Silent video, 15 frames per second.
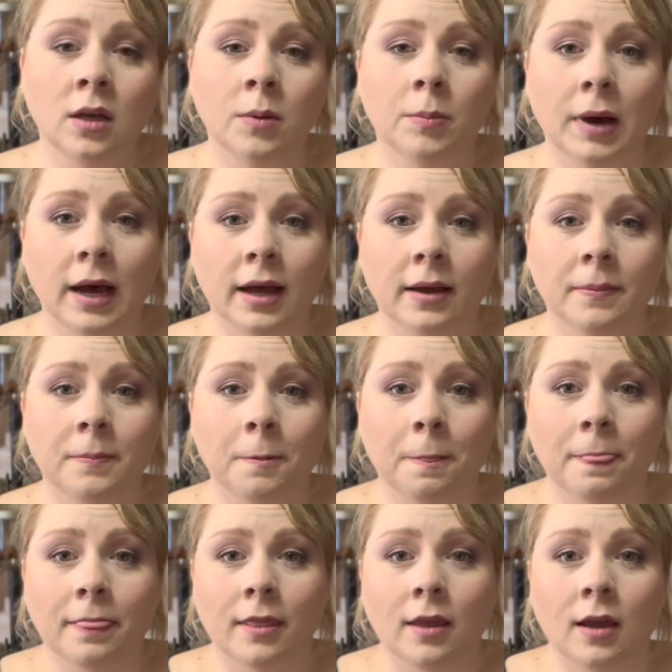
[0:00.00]
But
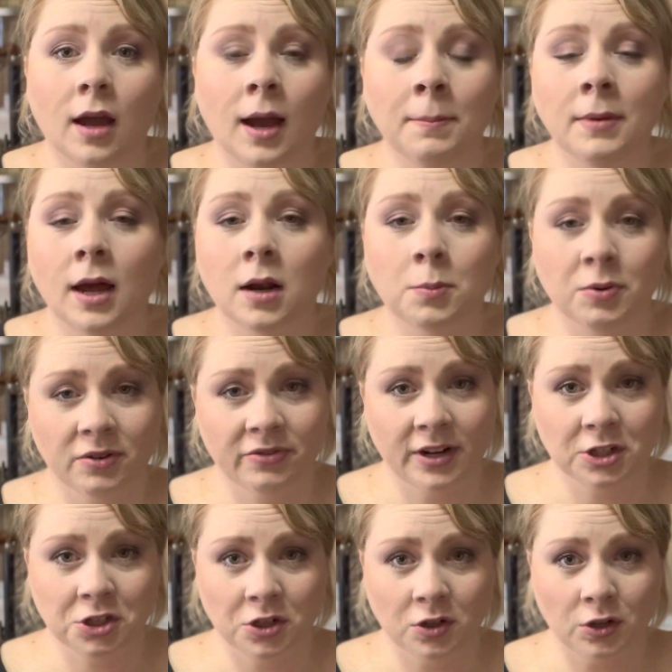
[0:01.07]
I'm not a
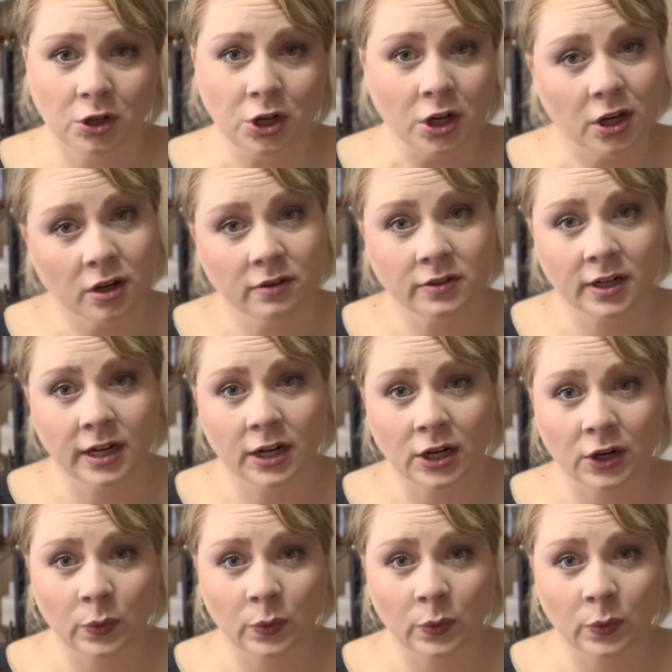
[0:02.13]
professional cook over here.